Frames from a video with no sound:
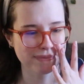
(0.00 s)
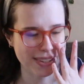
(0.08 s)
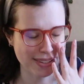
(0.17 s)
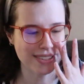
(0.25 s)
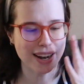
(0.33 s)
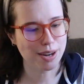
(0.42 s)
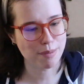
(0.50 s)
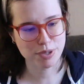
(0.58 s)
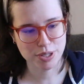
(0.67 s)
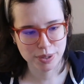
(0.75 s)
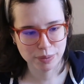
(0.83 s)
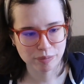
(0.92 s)
It's not up
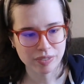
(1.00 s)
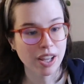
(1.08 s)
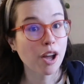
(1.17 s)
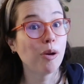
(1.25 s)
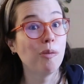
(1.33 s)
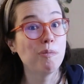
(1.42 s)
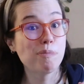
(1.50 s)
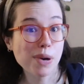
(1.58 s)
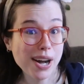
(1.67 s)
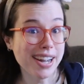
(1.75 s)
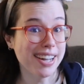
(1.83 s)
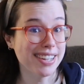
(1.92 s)
to you.
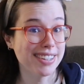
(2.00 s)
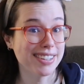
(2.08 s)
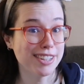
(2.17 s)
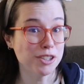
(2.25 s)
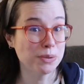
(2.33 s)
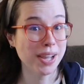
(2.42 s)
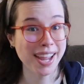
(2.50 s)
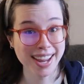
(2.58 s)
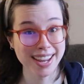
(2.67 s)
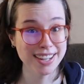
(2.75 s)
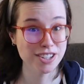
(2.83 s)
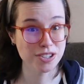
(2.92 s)
But you
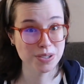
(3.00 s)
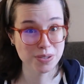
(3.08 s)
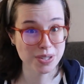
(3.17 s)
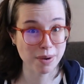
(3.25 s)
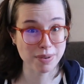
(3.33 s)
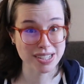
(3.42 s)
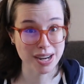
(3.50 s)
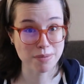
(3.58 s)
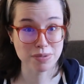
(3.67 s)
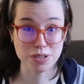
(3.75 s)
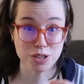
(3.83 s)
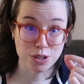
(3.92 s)
can choose how many
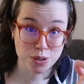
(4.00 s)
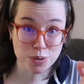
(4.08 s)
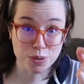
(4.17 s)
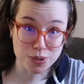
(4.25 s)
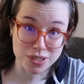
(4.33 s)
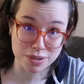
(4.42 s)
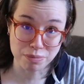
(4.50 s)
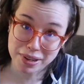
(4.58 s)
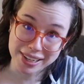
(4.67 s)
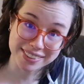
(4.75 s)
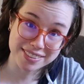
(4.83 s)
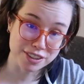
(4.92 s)
times you
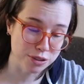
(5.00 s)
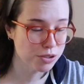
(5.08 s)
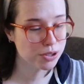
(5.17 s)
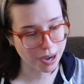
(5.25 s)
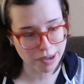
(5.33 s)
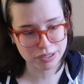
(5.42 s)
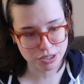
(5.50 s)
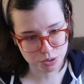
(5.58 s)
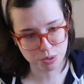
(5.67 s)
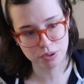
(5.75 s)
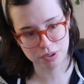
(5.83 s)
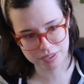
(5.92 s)
submit. You do have
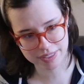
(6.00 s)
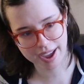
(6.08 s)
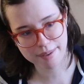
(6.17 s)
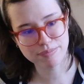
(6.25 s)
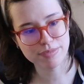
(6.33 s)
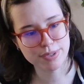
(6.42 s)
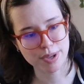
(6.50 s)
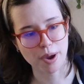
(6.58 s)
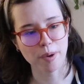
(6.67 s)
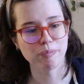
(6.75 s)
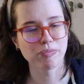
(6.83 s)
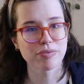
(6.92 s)
control over that.
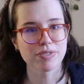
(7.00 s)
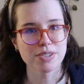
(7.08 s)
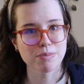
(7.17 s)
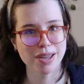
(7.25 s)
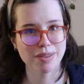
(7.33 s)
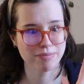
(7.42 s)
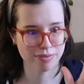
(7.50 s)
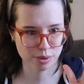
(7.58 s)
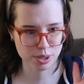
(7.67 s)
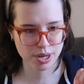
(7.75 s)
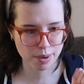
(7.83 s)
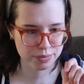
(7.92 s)
So submit
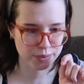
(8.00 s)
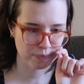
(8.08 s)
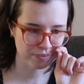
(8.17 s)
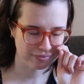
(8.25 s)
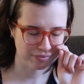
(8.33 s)
3 times.